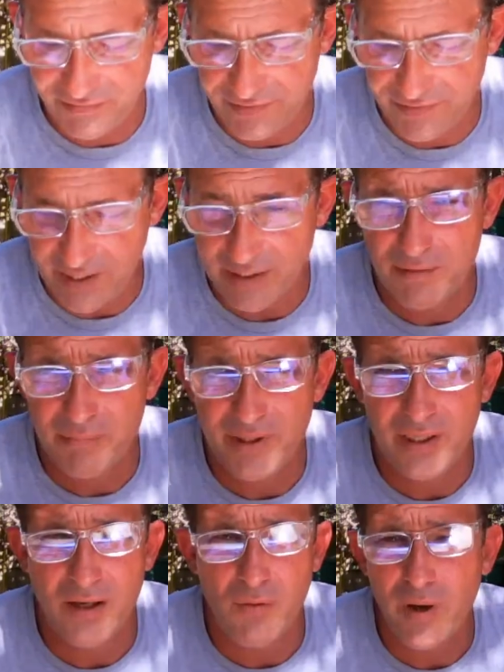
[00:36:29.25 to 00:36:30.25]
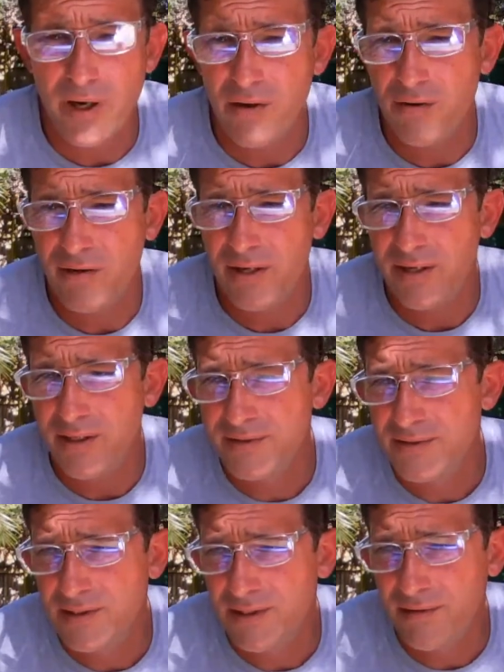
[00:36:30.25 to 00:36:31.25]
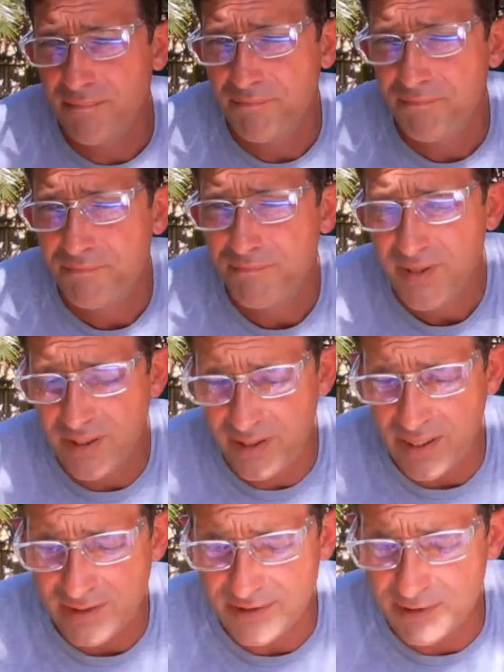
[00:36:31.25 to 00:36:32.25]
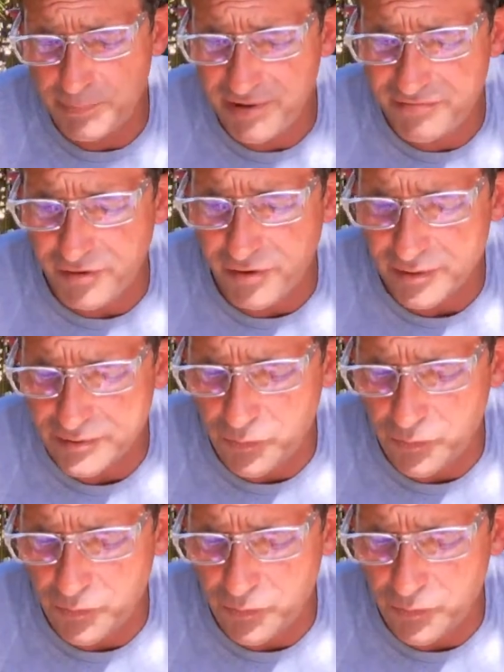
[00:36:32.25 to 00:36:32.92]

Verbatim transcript: you got to be aware that it um, it has its pitfalls.